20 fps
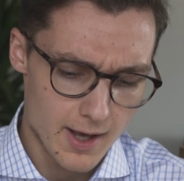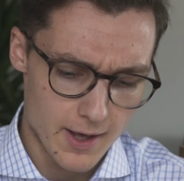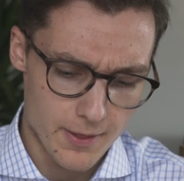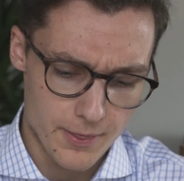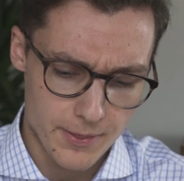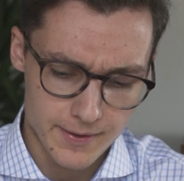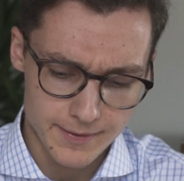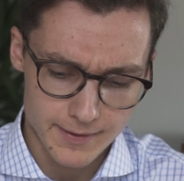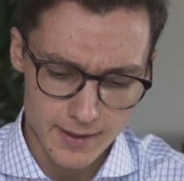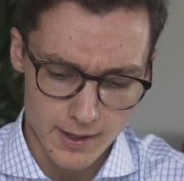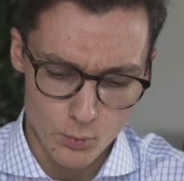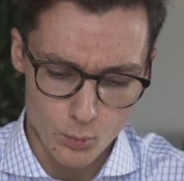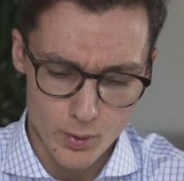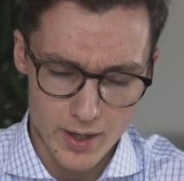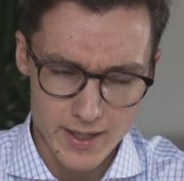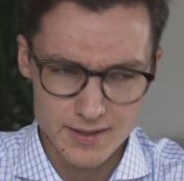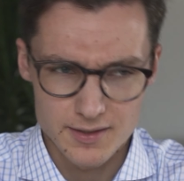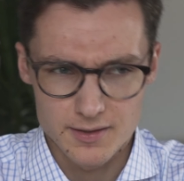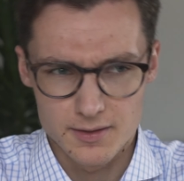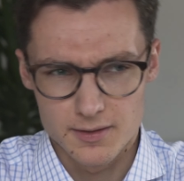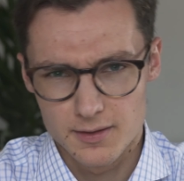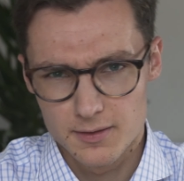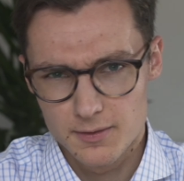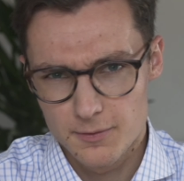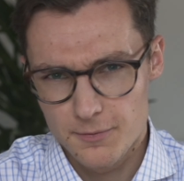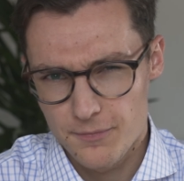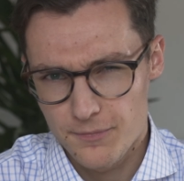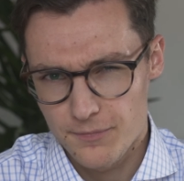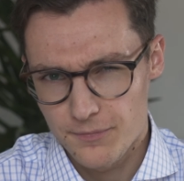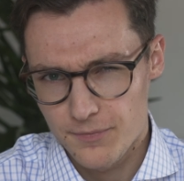I think I
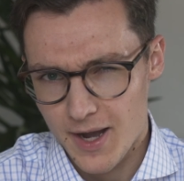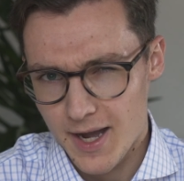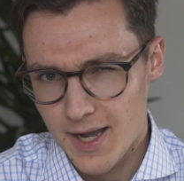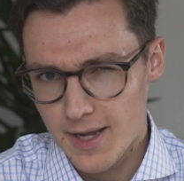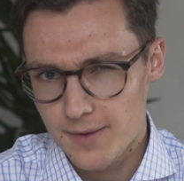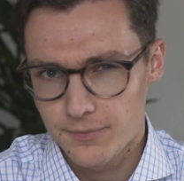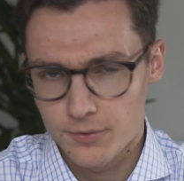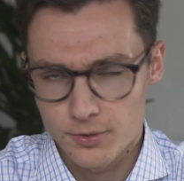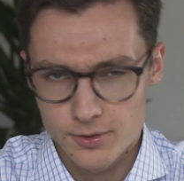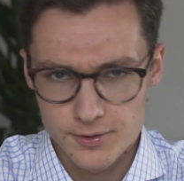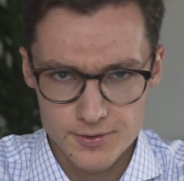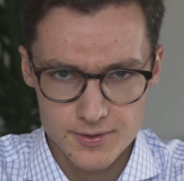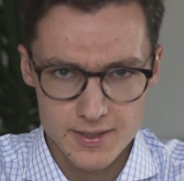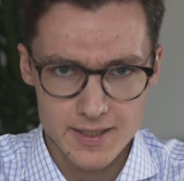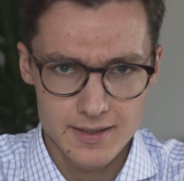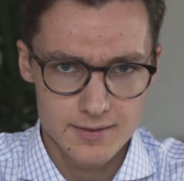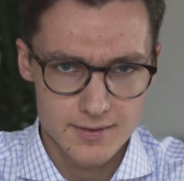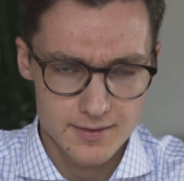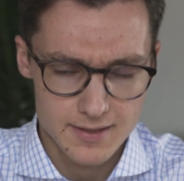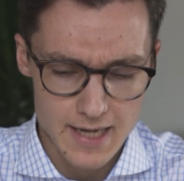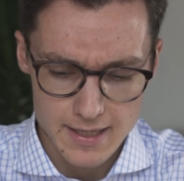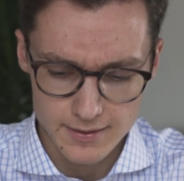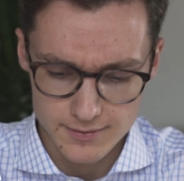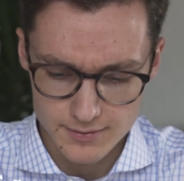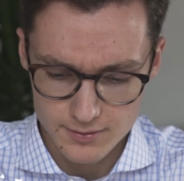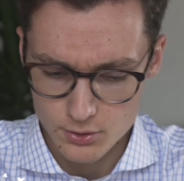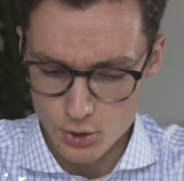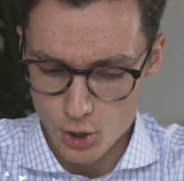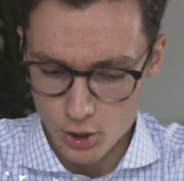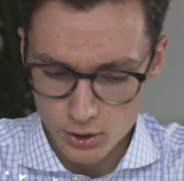waited 5 or 6
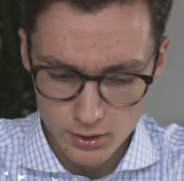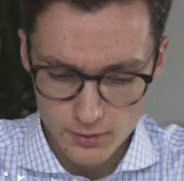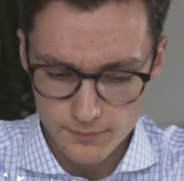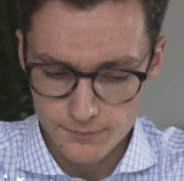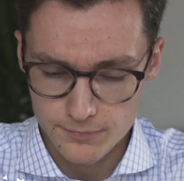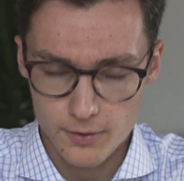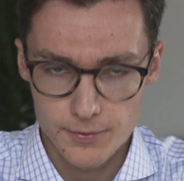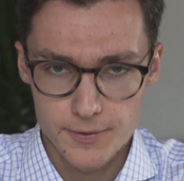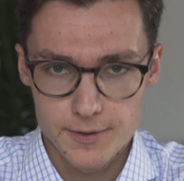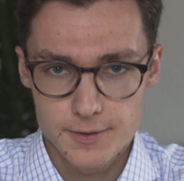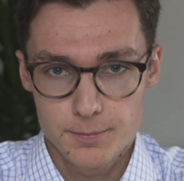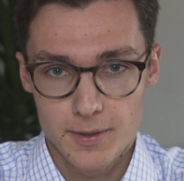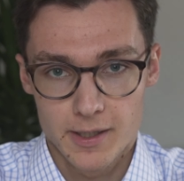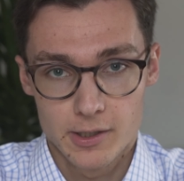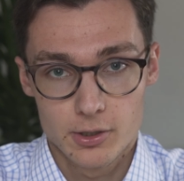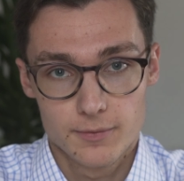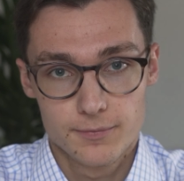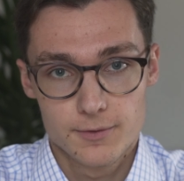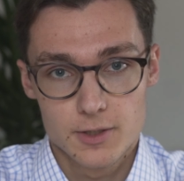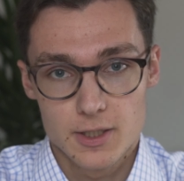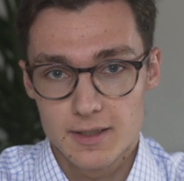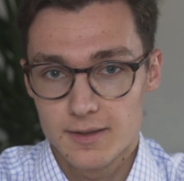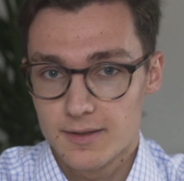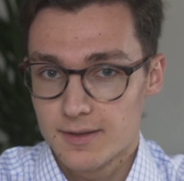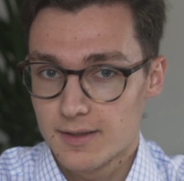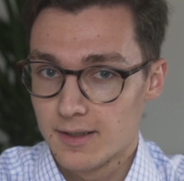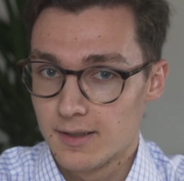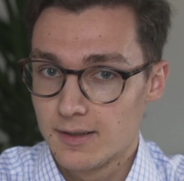days longer for this pair of jeans.